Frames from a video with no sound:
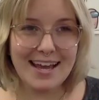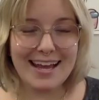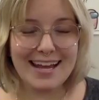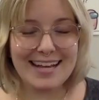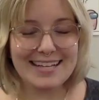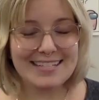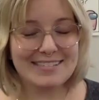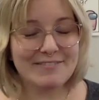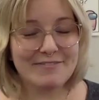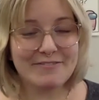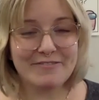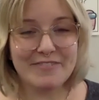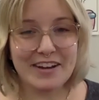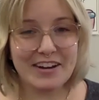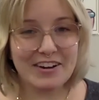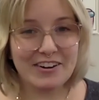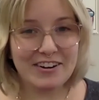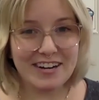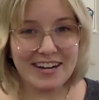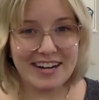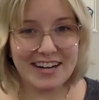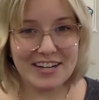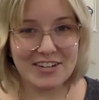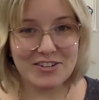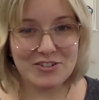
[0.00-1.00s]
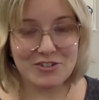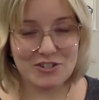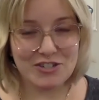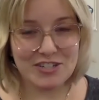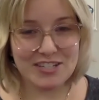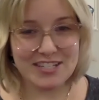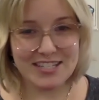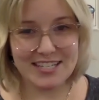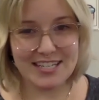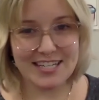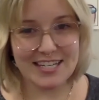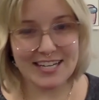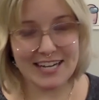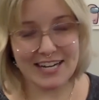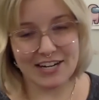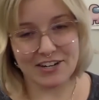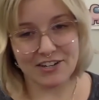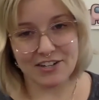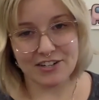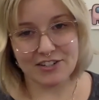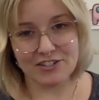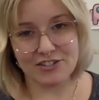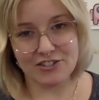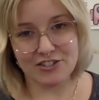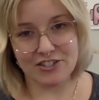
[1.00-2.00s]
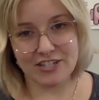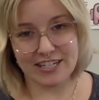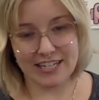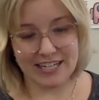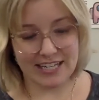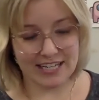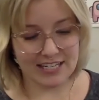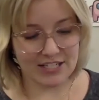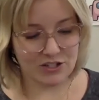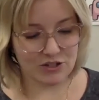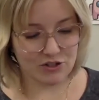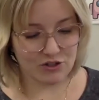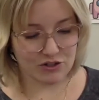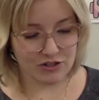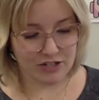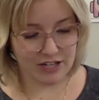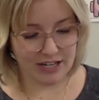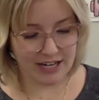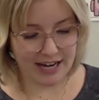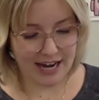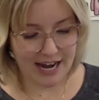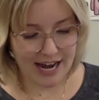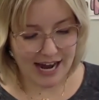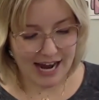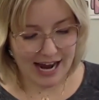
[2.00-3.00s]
He's a very interesting character in history.